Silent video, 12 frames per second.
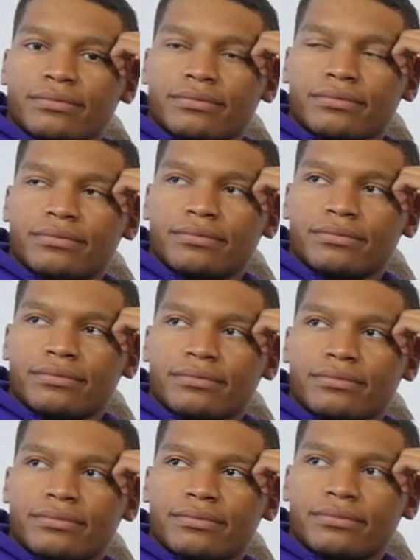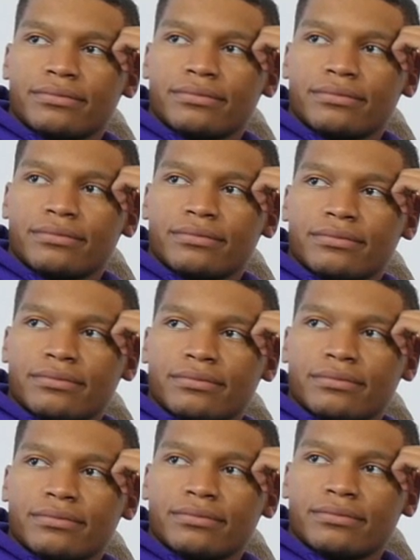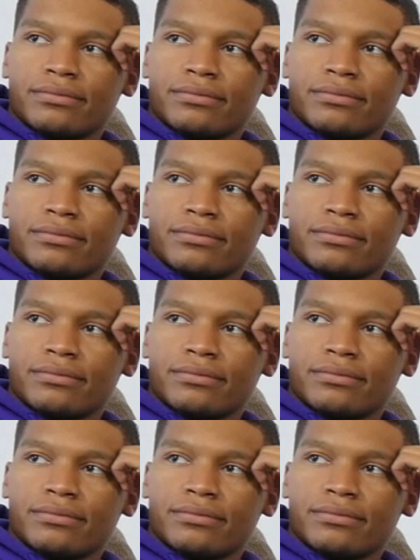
[no speech]